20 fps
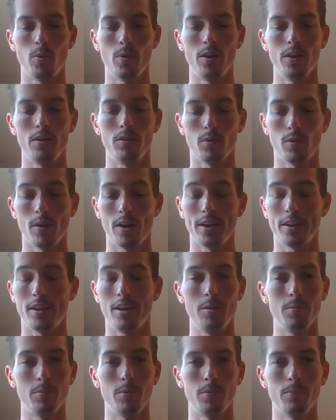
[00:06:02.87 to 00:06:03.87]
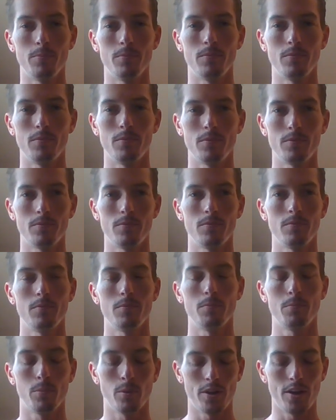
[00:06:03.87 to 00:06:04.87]
points, or I can keep them
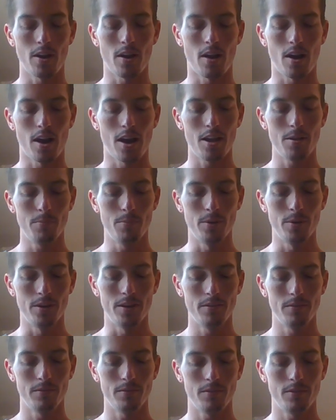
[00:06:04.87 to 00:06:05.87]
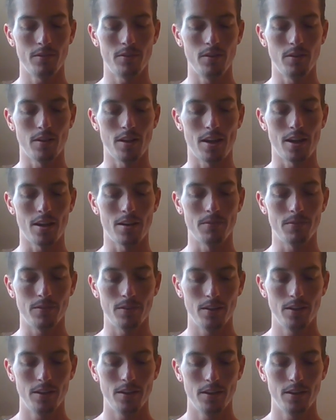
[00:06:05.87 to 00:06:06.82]
pretty hot but still have